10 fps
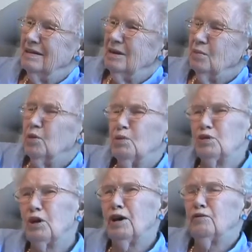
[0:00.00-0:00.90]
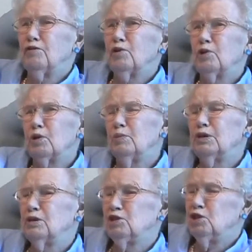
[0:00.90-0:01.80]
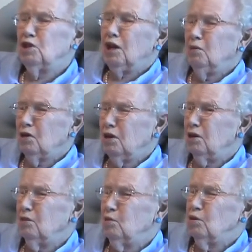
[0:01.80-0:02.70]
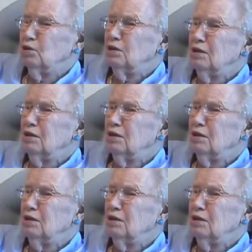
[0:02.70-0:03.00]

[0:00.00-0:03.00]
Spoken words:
But it was hard for her because she came in that community